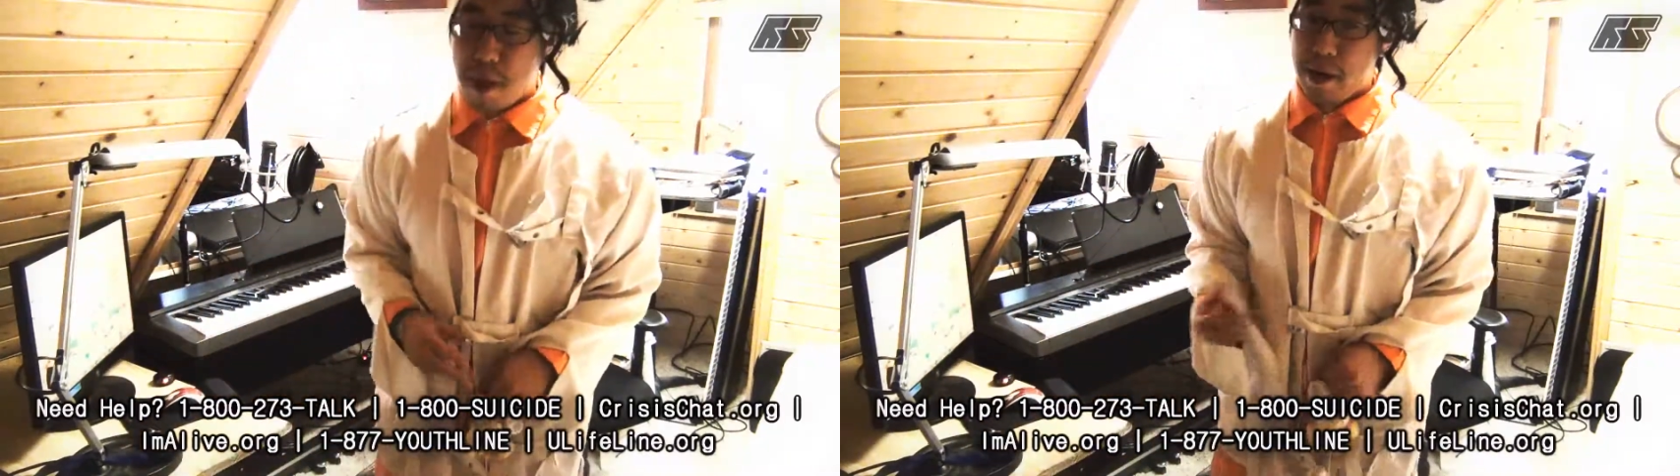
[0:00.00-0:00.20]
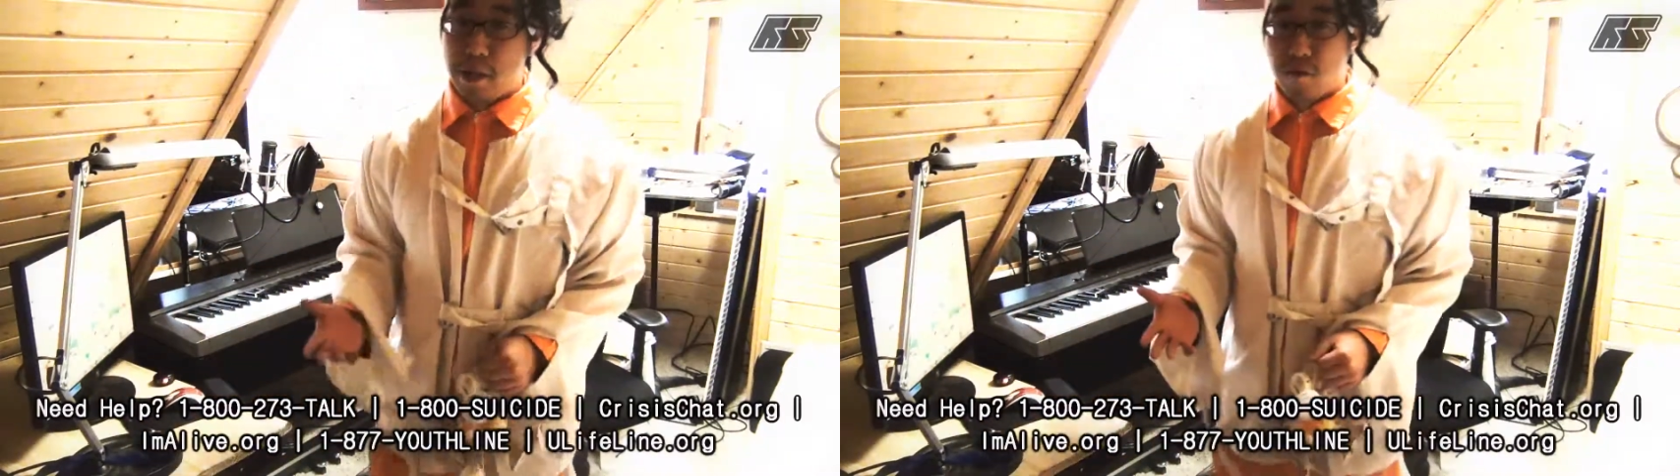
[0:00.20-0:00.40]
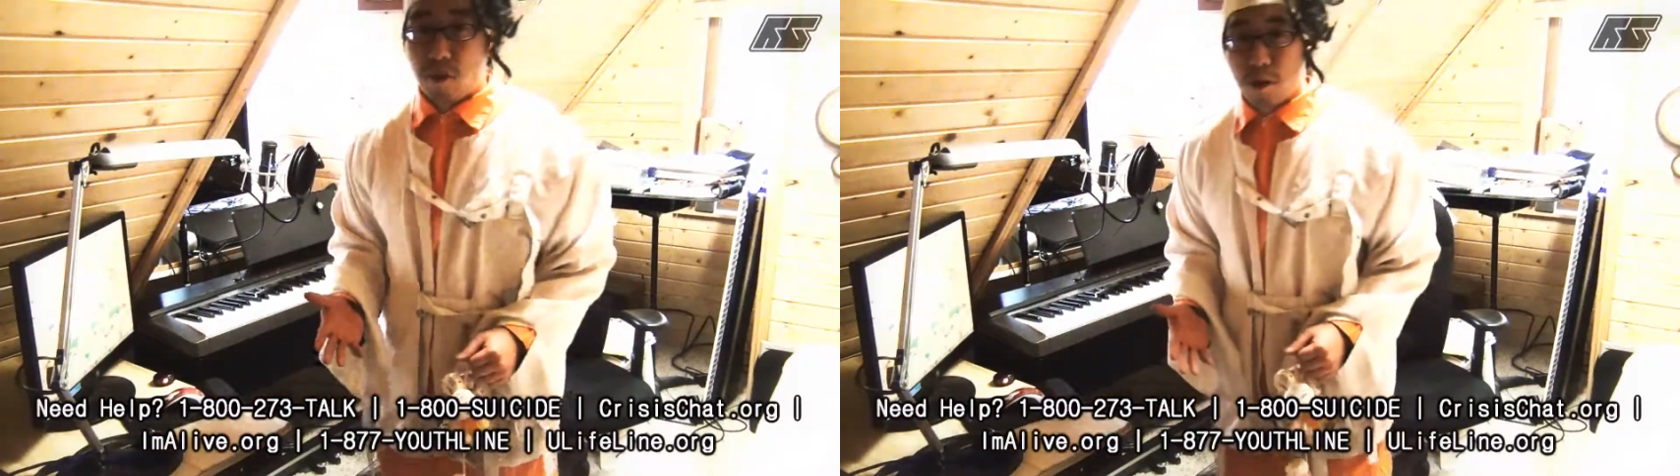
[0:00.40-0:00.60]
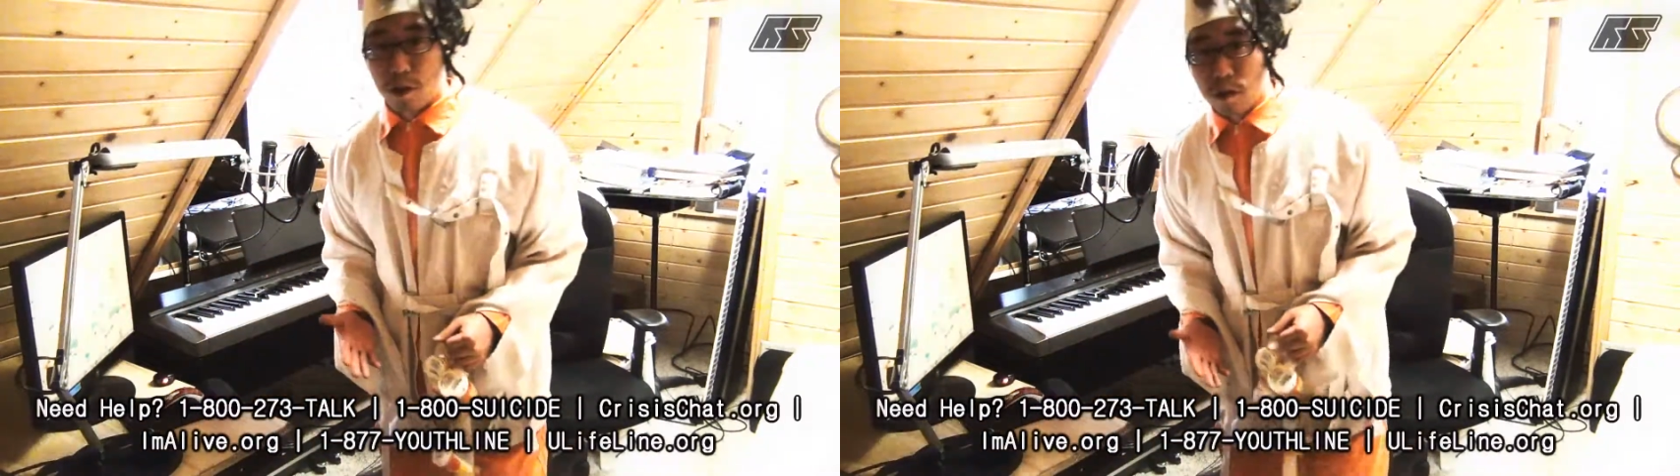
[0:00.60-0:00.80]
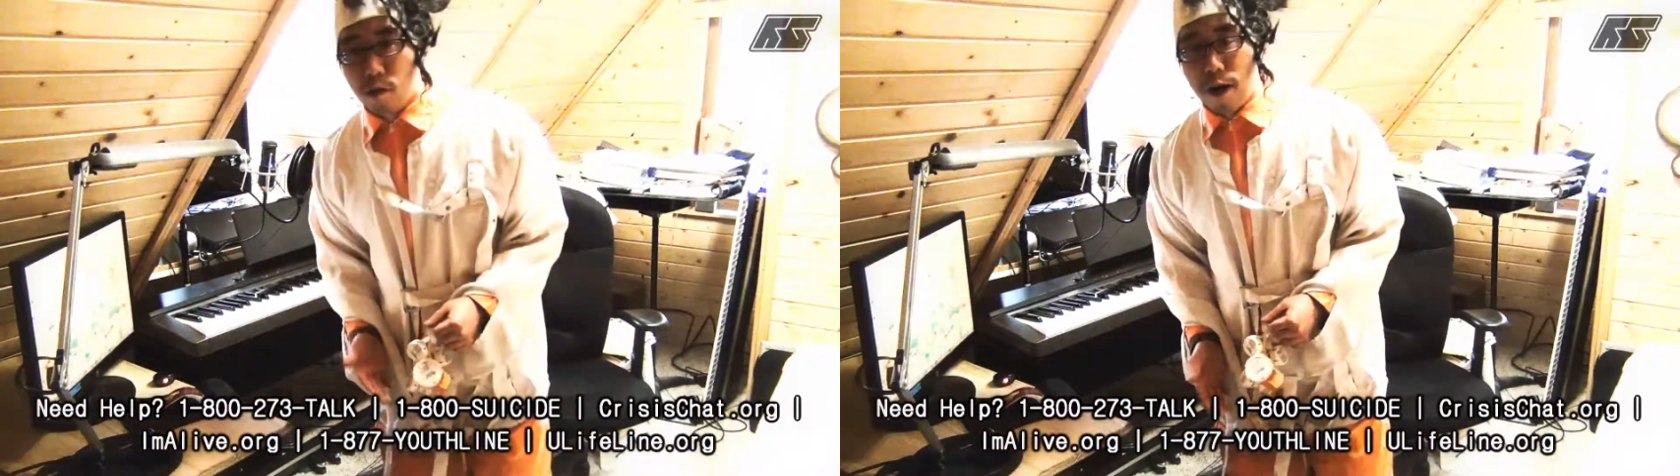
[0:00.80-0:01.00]
my
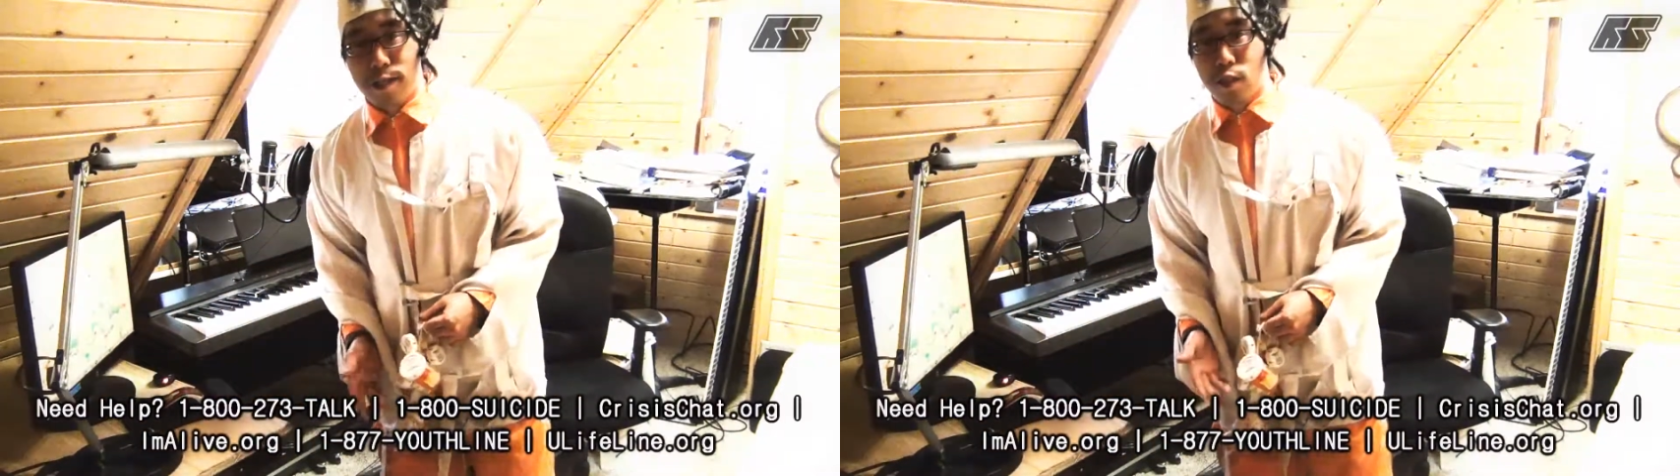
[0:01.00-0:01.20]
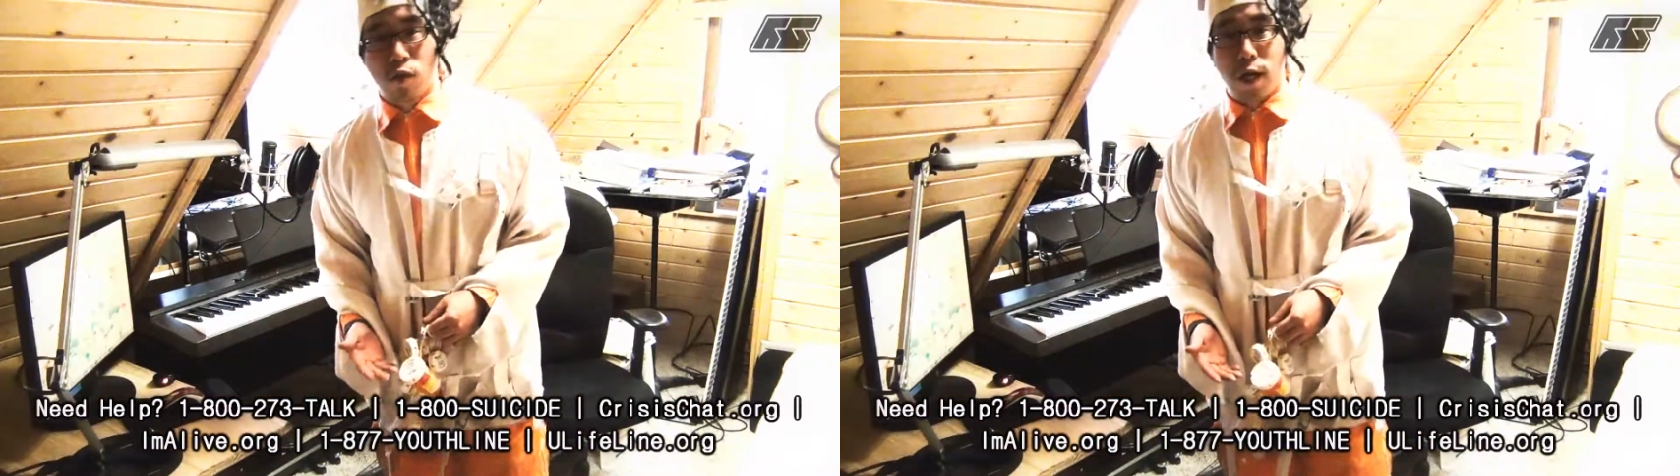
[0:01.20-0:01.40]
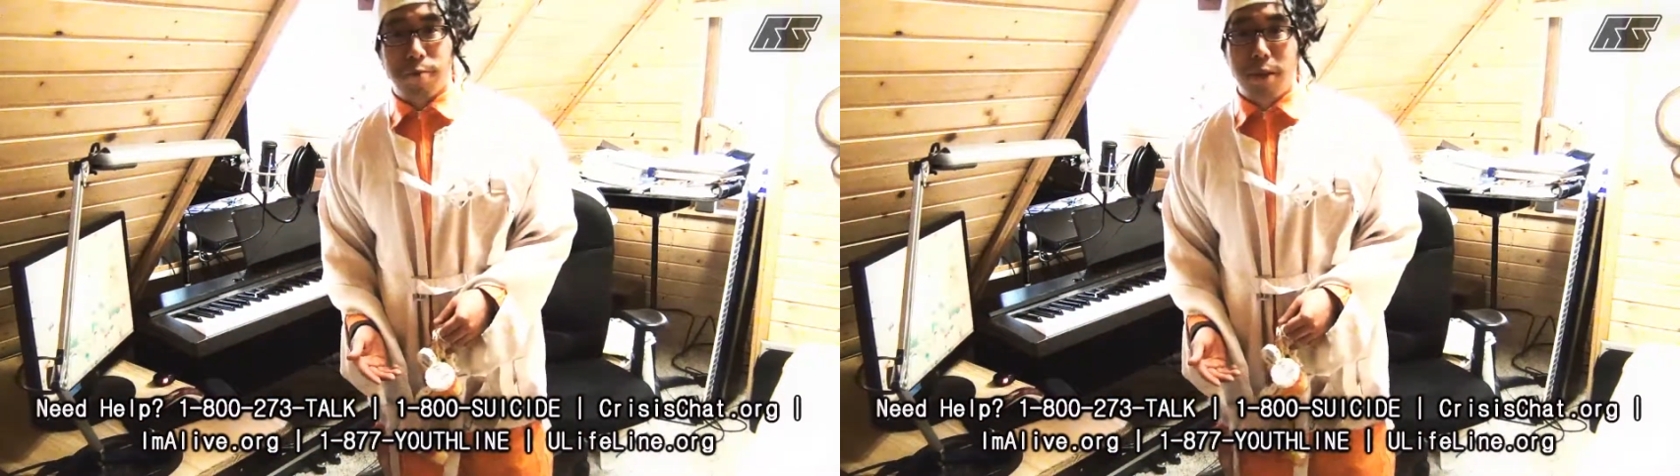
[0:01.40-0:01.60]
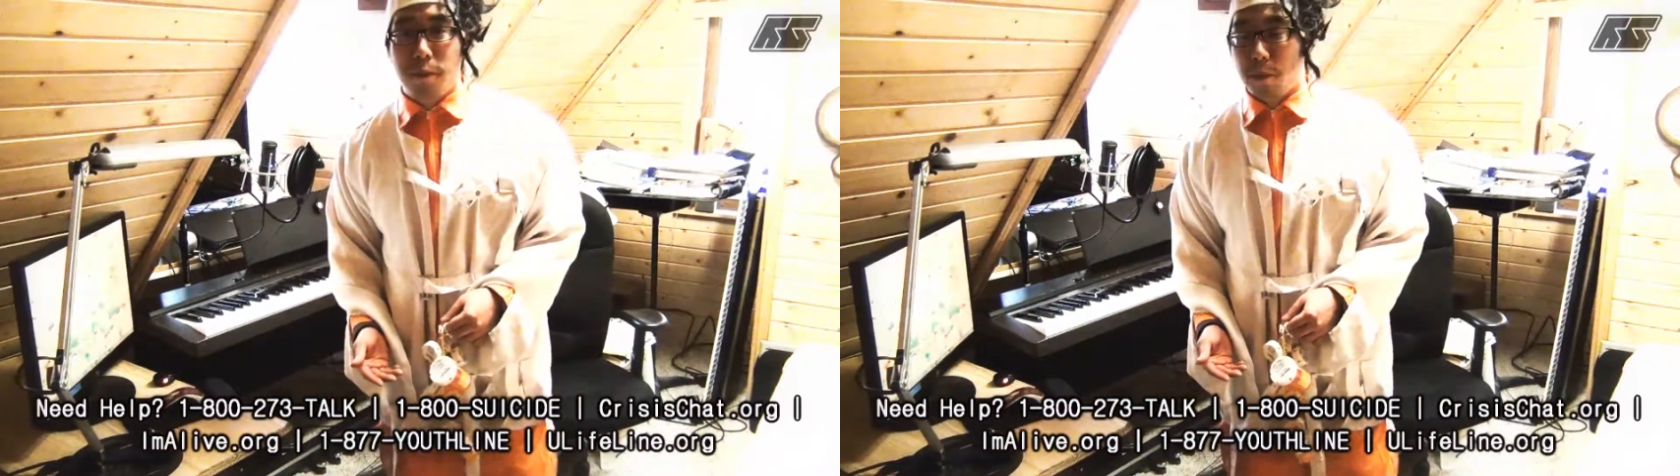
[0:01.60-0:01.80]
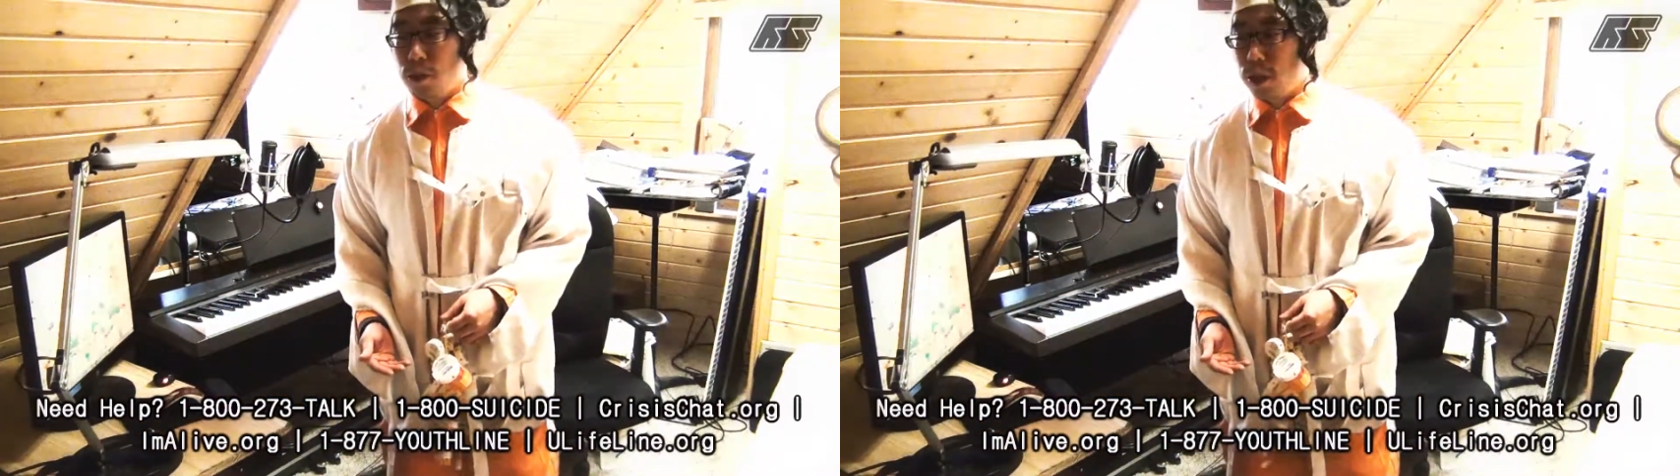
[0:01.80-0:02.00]
introversion or I just don't like
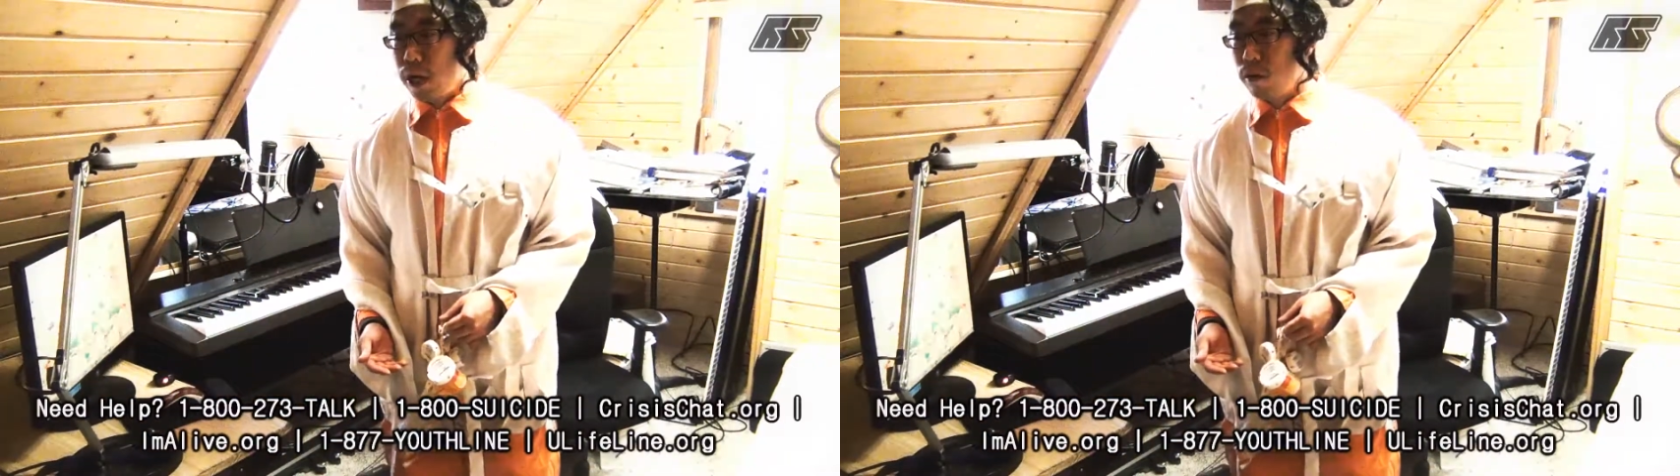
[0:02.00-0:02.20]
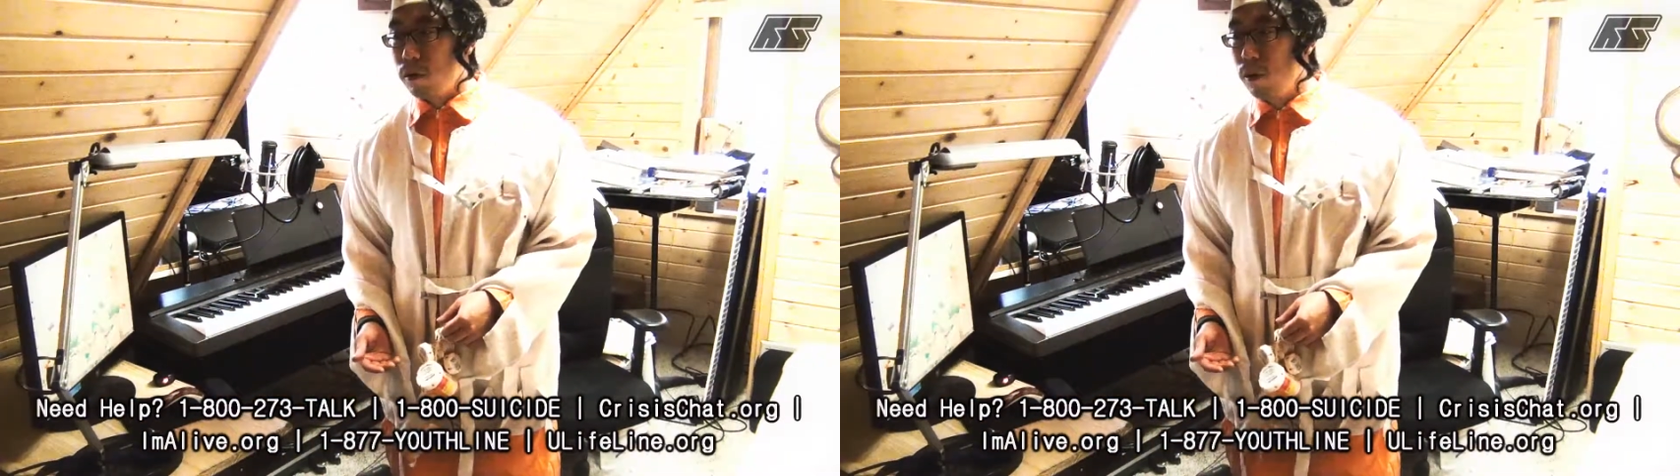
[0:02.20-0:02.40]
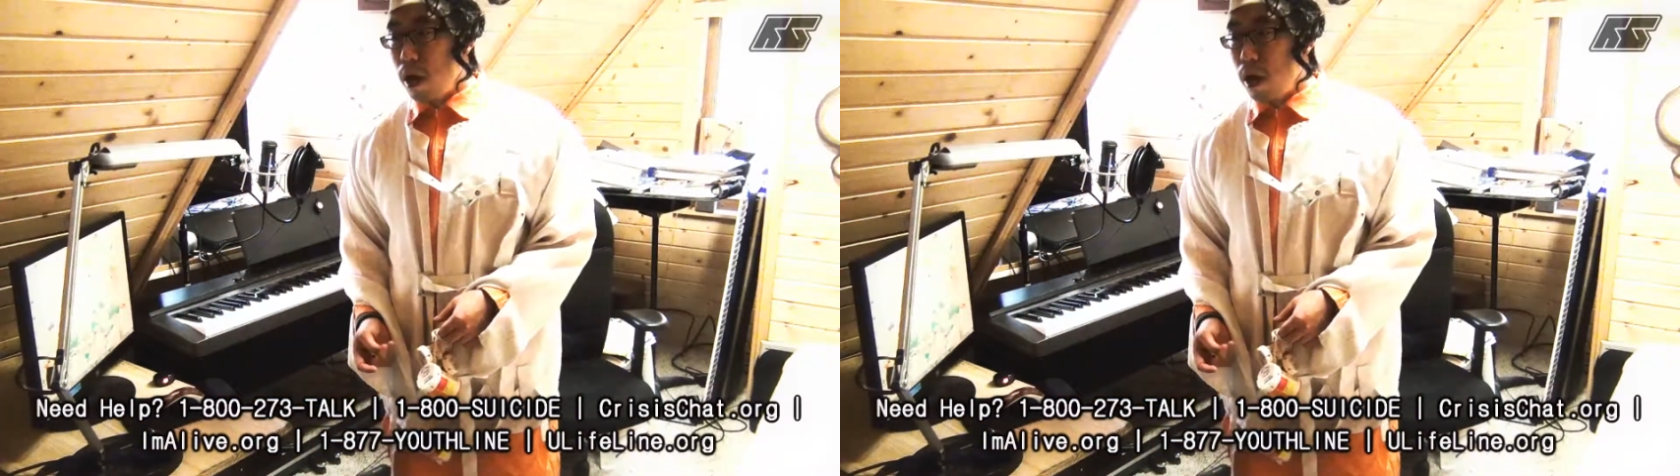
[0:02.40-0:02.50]
people in general.